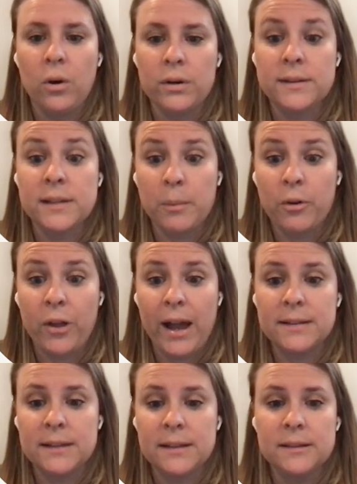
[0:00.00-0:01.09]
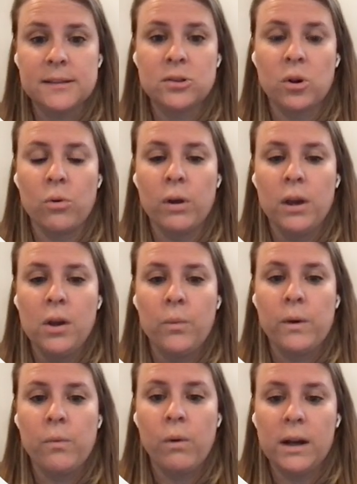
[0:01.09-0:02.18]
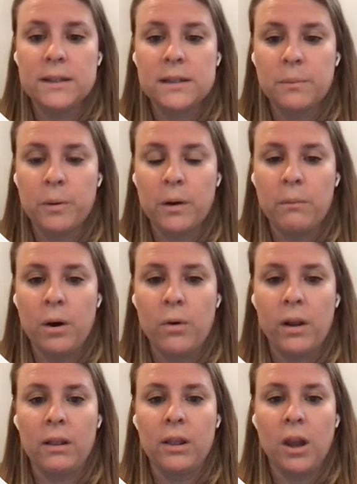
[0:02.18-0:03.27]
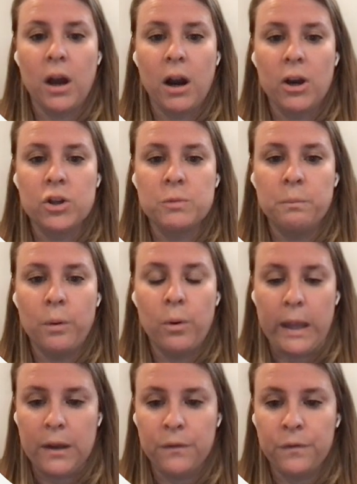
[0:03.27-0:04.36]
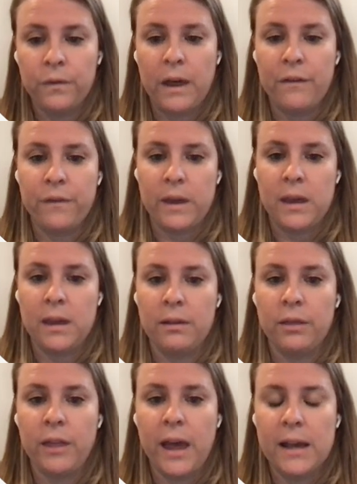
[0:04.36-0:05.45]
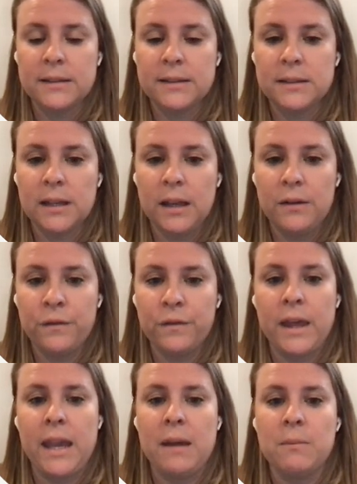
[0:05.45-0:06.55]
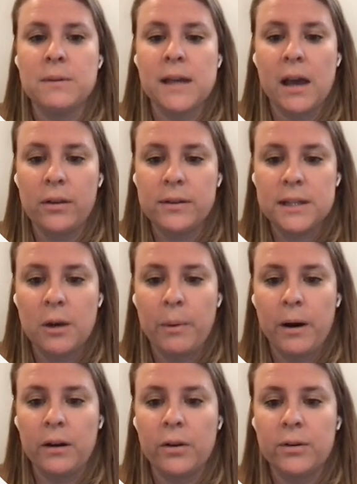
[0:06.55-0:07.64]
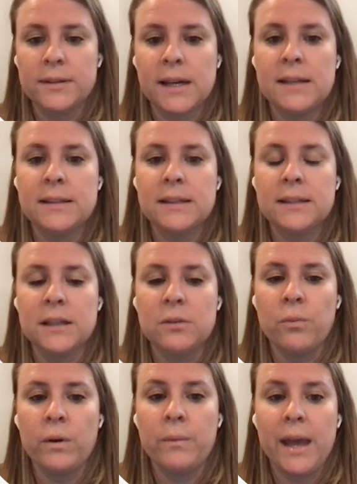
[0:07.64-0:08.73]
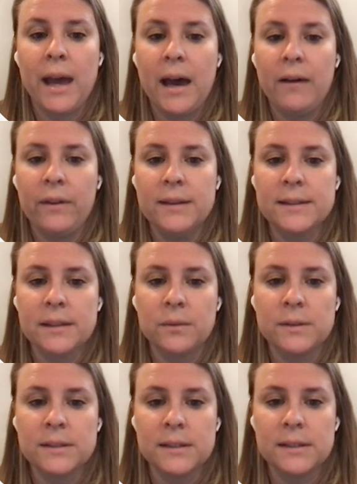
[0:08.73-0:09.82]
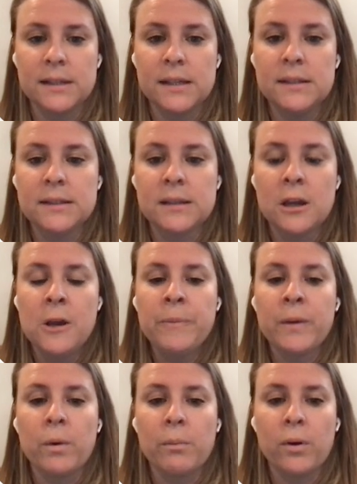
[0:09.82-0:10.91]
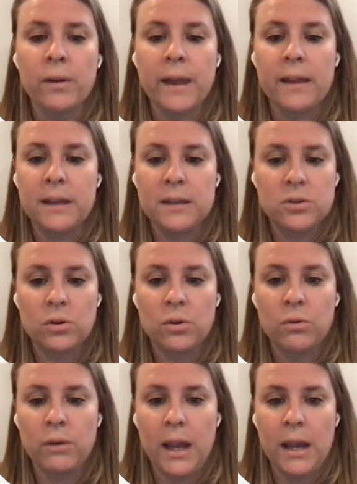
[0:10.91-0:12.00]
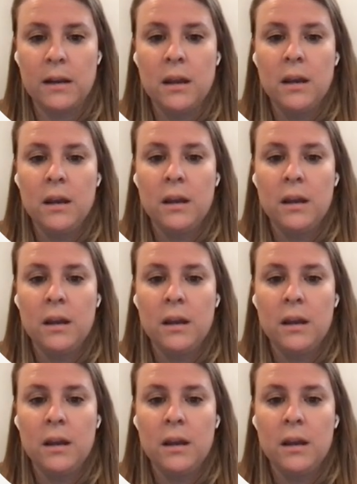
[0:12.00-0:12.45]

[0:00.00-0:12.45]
or subclasses. So we want to promote large, buoyant, fluffy, less inflamed LDL particle sizes. And when we have insulin resistance, we're more likely to create